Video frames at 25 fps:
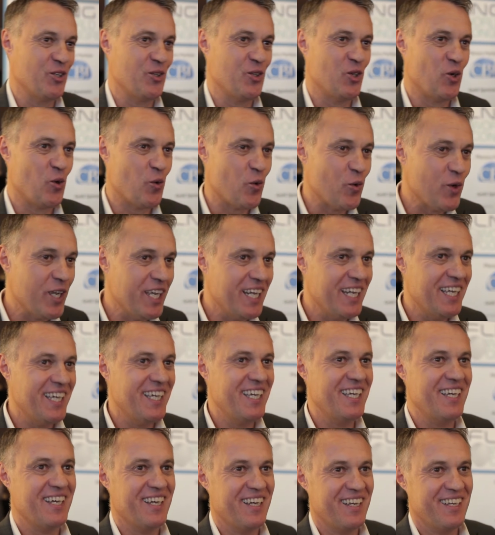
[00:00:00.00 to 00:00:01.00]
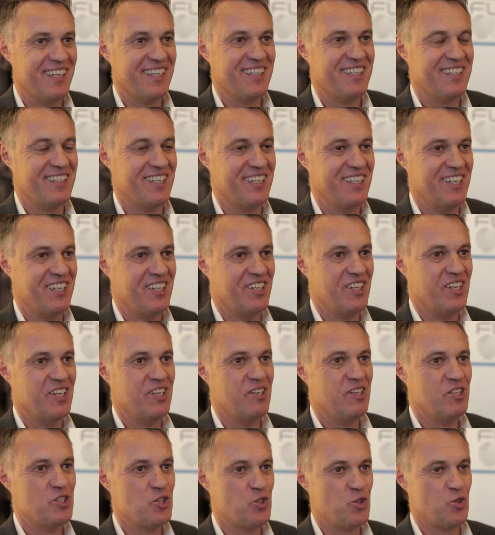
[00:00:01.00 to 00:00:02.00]
Really
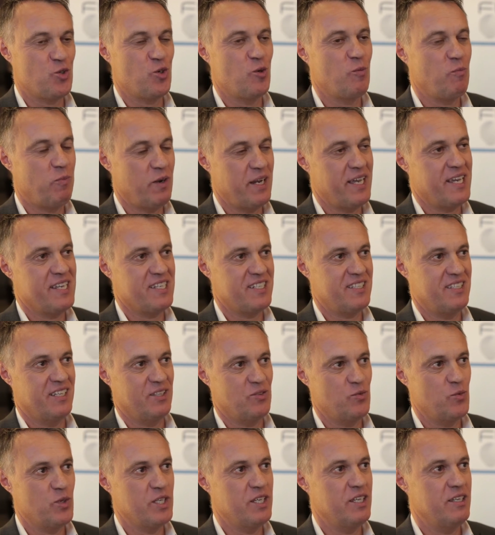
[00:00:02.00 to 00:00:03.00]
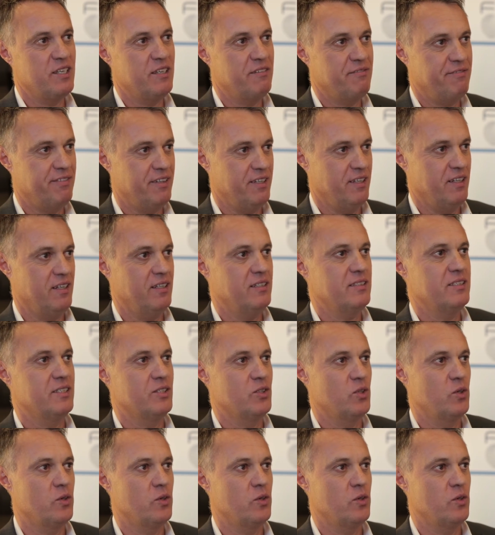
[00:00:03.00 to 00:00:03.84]
a strong place that we feel